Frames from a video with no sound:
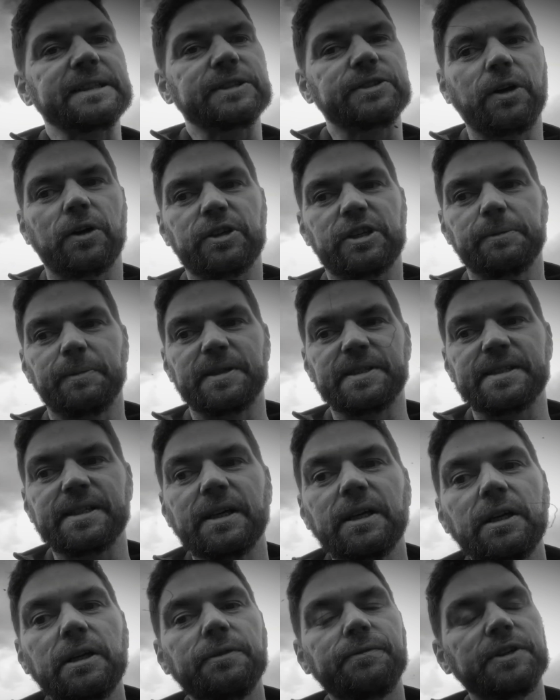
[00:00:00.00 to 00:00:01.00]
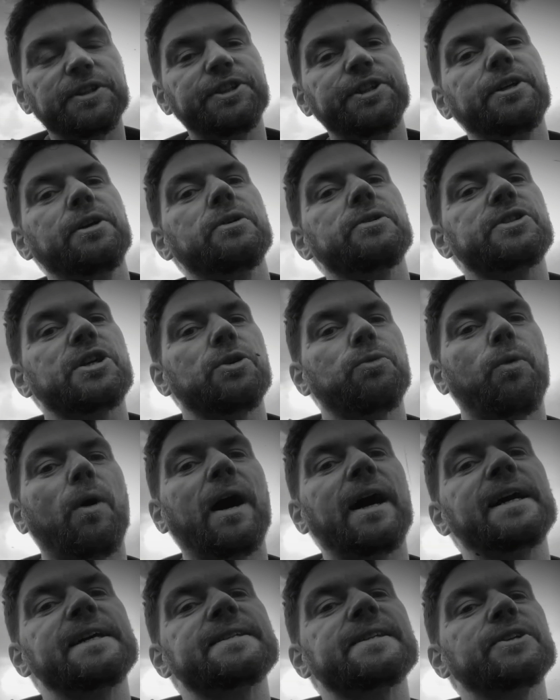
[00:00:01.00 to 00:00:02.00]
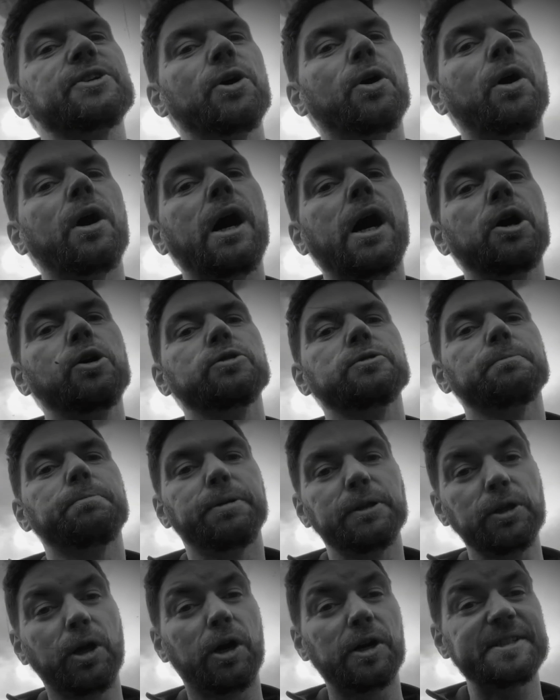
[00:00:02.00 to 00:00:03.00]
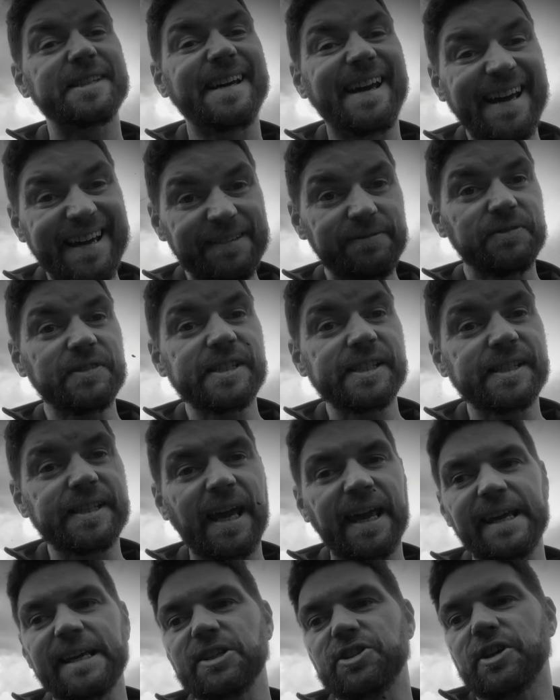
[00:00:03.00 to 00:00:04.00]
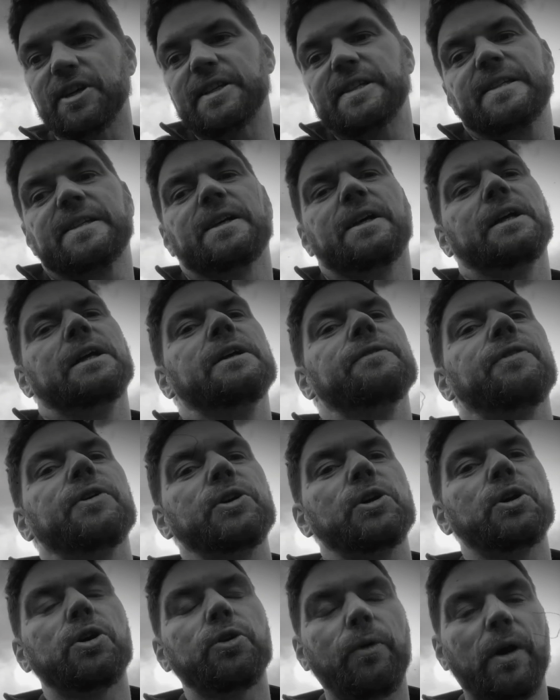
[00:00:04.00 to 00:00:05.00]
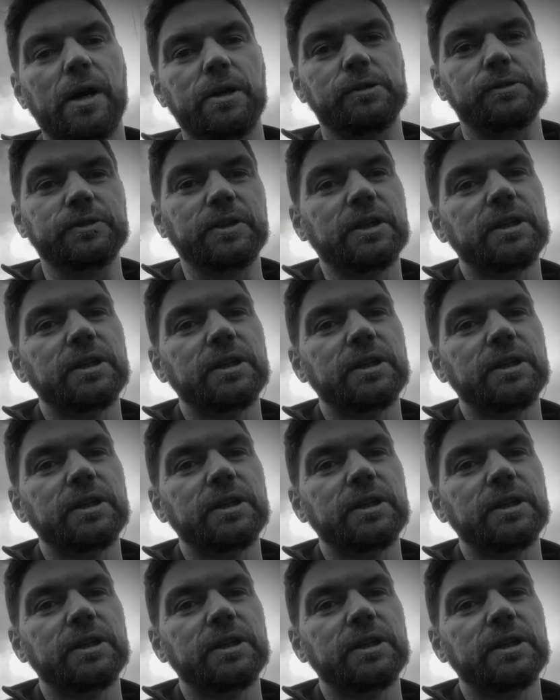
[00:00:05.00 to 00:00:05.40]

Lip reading: document for you to write your own plot in stages for your own